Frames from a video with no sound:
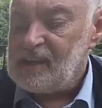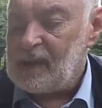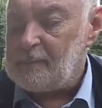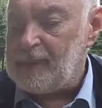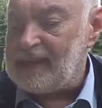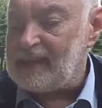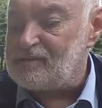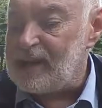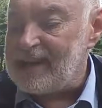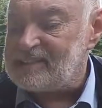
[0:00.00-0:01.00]
a bigger
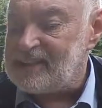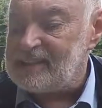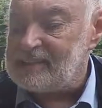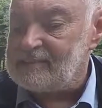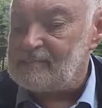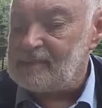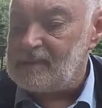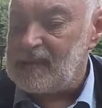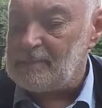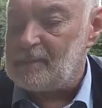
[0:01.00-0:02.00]
dressing,
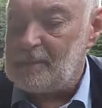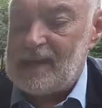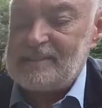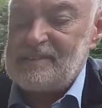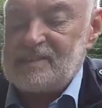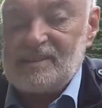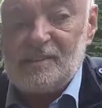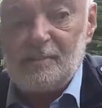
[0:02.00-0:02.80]
a couple of plasters and some